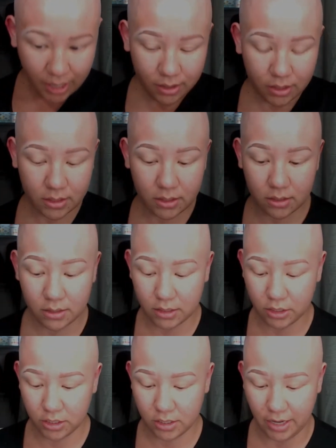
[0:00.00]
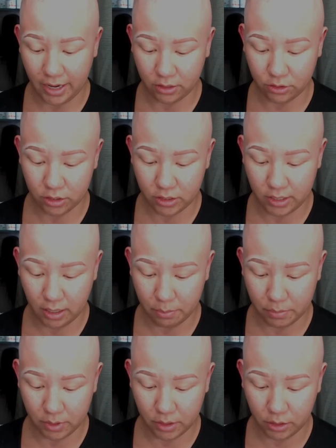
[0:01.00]
And this is just an extra step
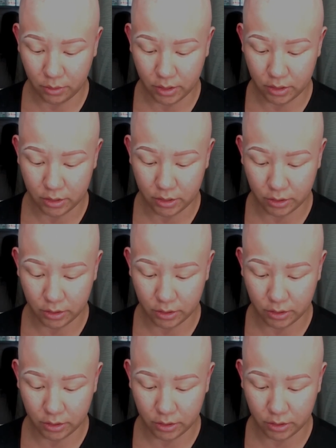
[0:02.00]
you can